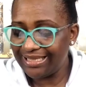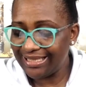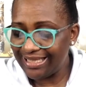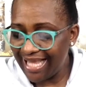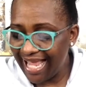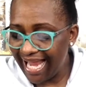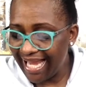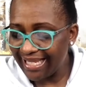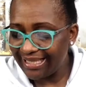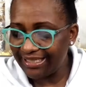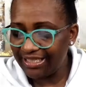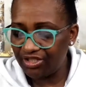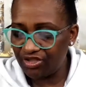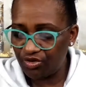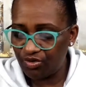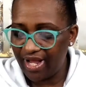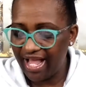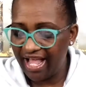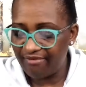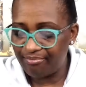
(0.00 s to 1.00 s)
likely
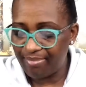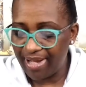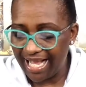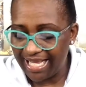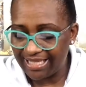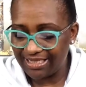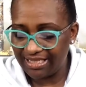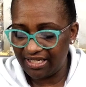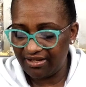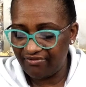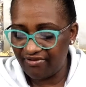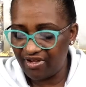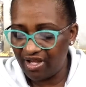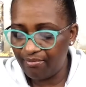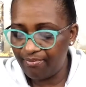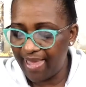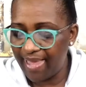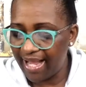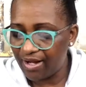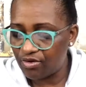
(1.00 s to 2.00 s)
to have positive
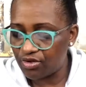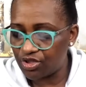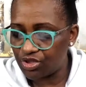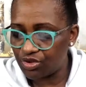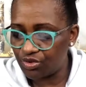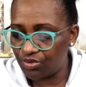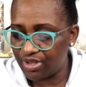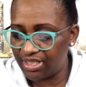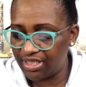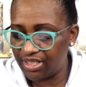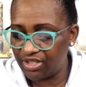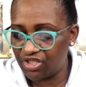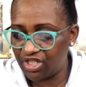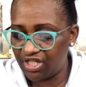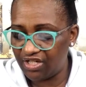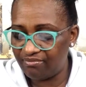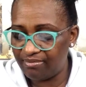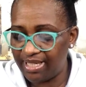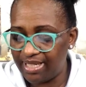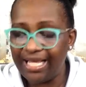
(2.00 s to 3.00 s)
impact on student
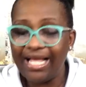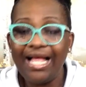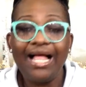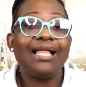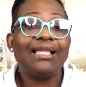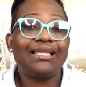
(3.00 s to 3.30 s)
achievement,